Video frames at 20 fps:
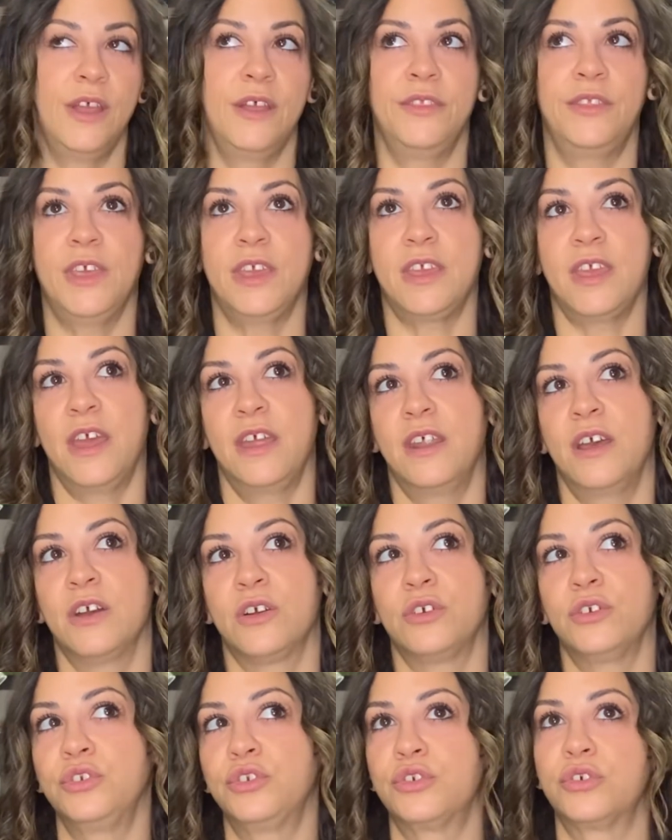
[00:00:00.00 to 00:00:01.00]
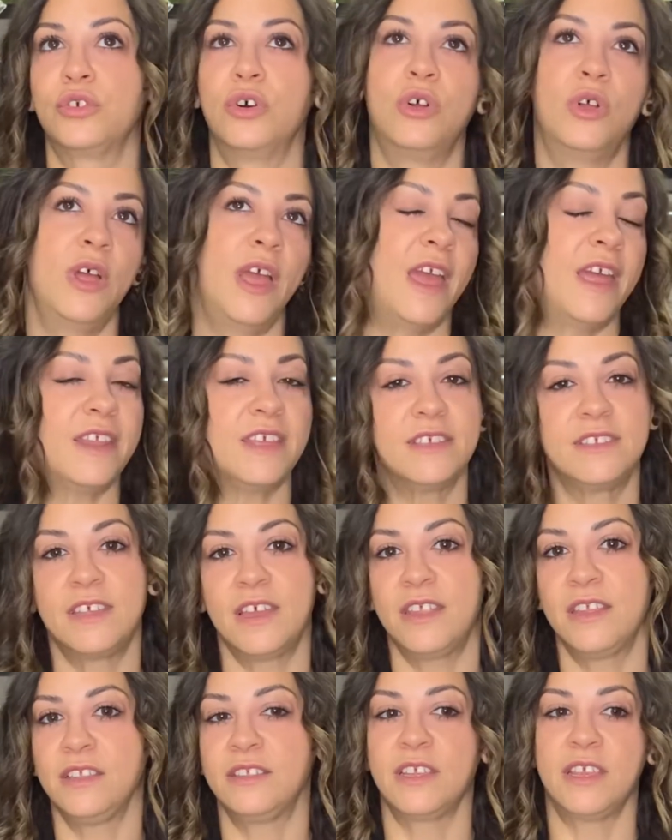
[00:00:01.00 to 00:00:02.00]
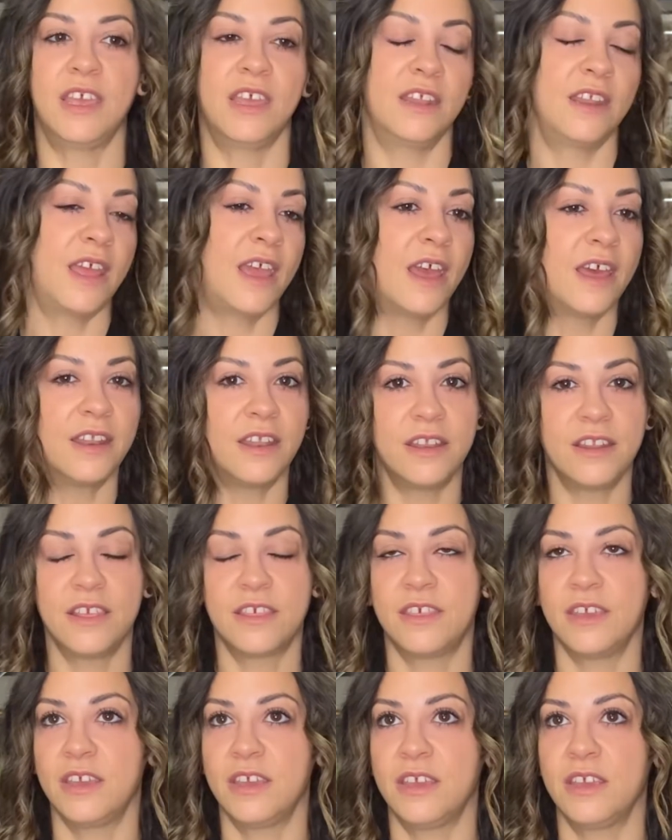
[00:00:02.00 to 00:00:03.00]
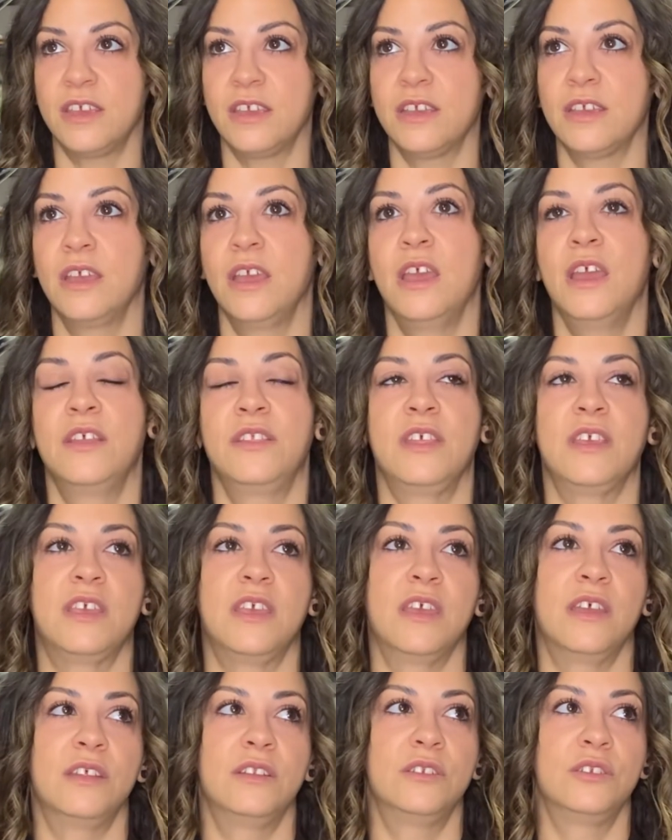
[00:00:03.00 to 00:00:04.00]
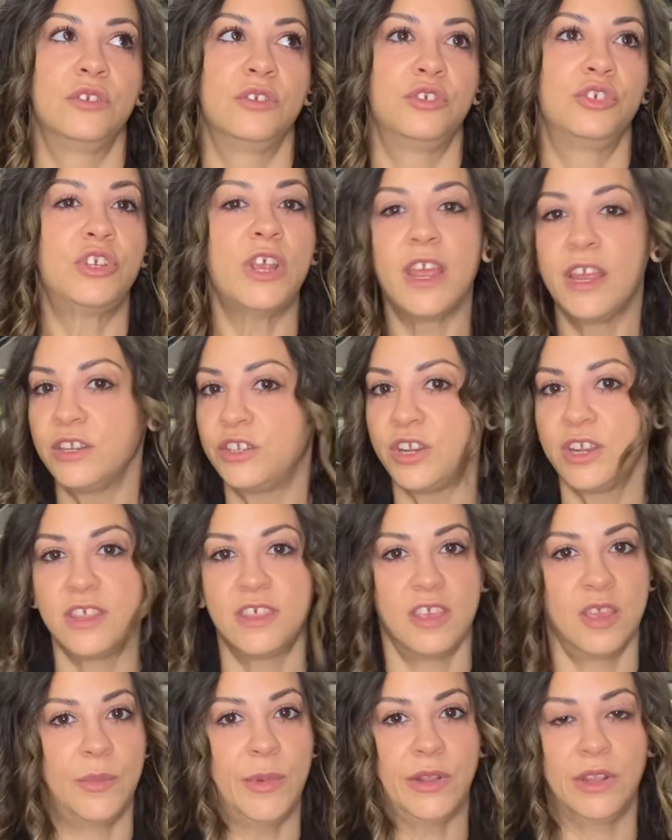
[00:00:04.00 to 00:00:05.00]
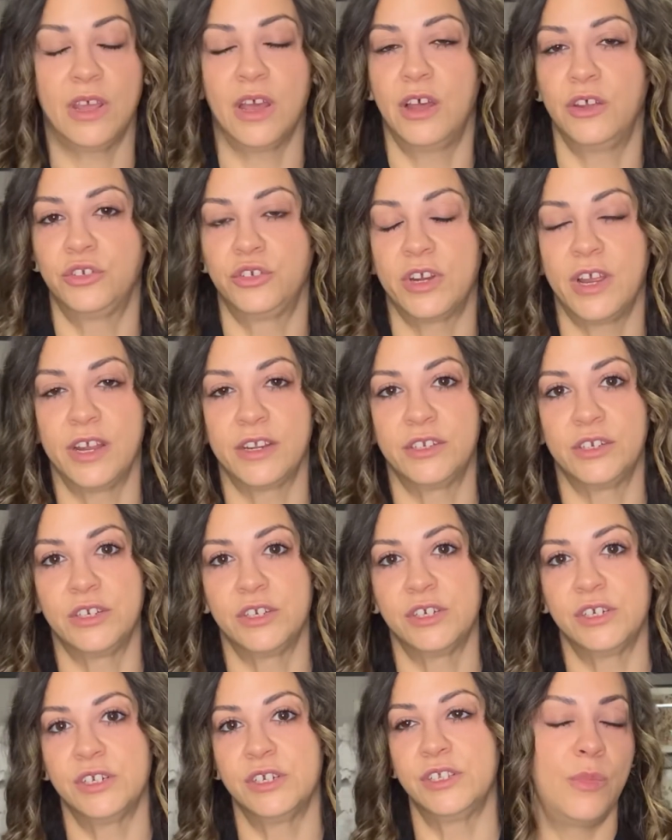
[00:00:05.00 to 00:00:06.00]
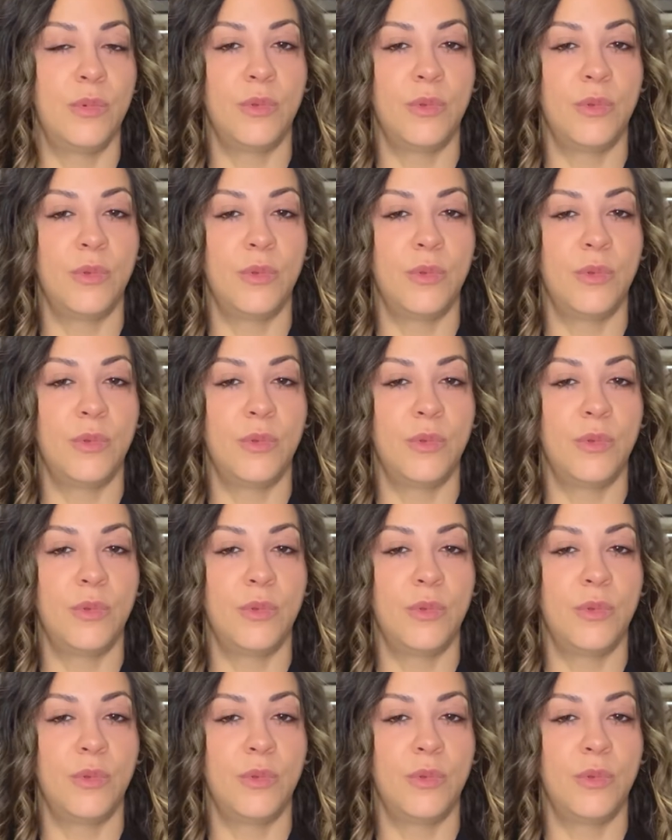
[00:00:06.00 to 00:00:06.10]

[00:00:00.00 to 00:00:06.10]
They cannot control any settings, they can't add anything, they can't change anything about the contractors.